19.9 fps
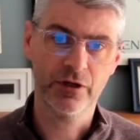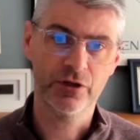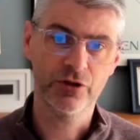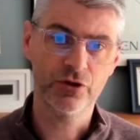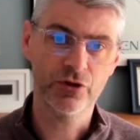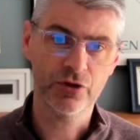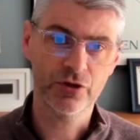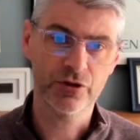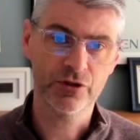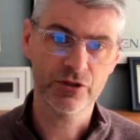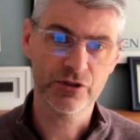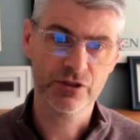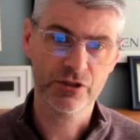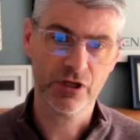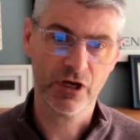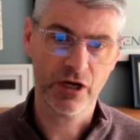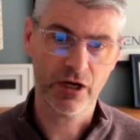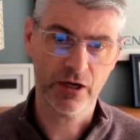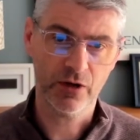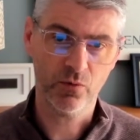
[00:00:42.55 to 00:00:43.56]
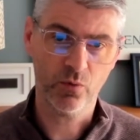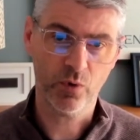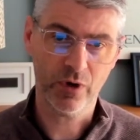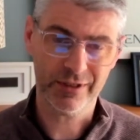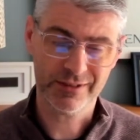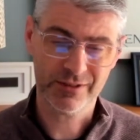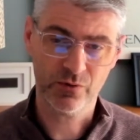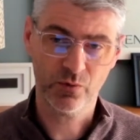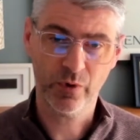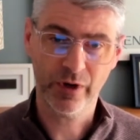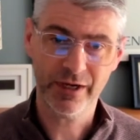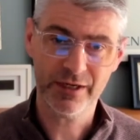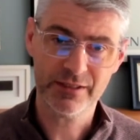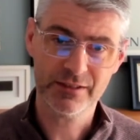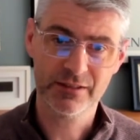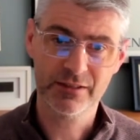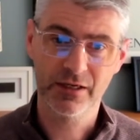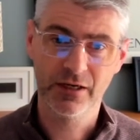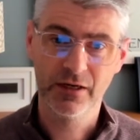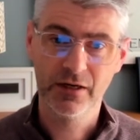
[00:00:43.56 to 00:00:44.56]
You can decide what's a
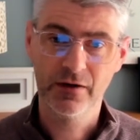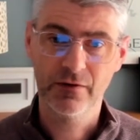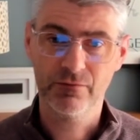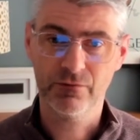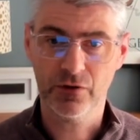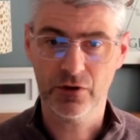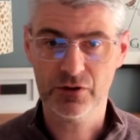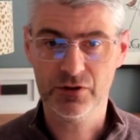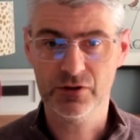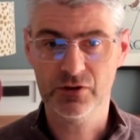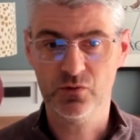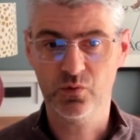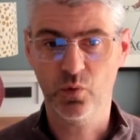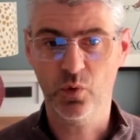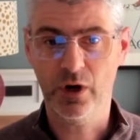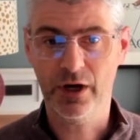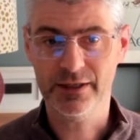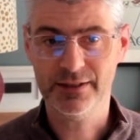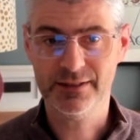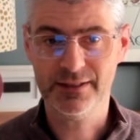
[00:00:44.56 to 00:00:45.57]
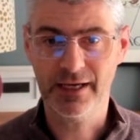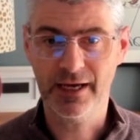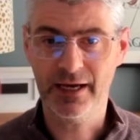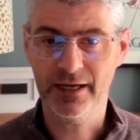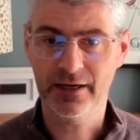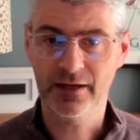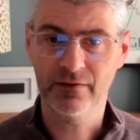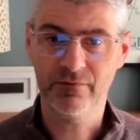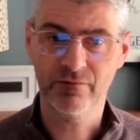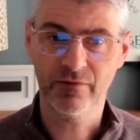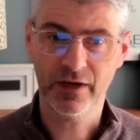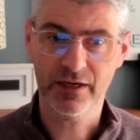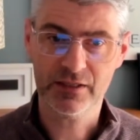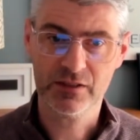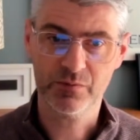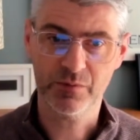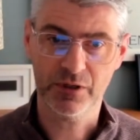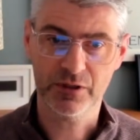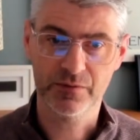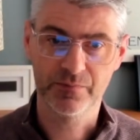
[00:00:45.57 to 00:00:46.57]
waste versus what's an
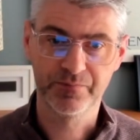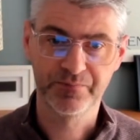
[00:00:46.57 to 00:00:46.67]
investment.